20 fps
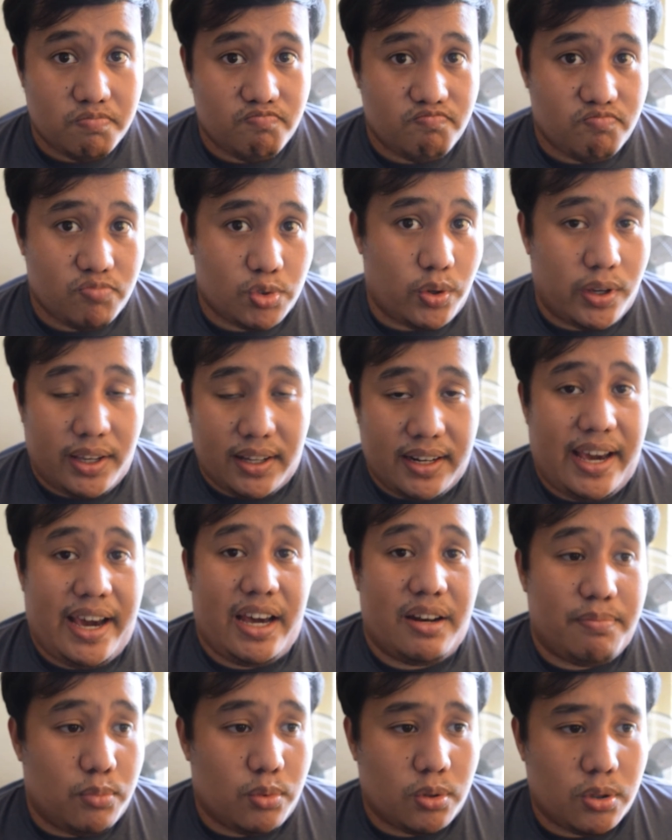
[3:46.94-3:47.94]
so I can
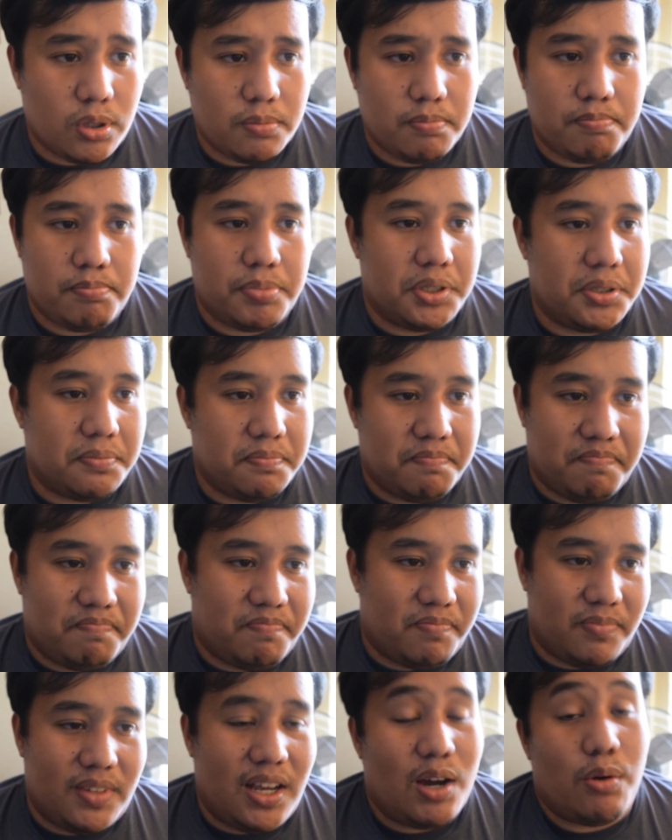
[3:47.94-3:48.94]
add more, but
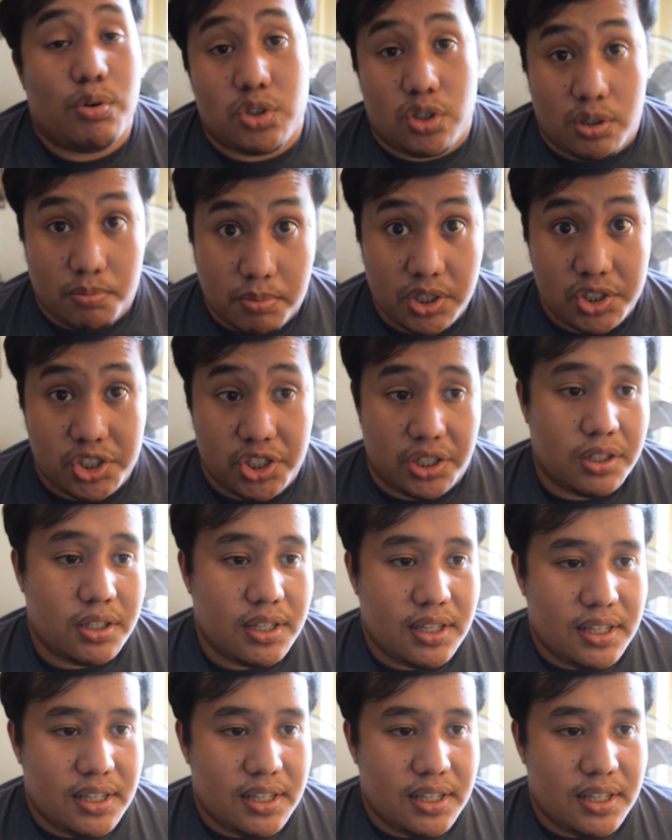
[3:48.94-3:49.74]
I was on a budget.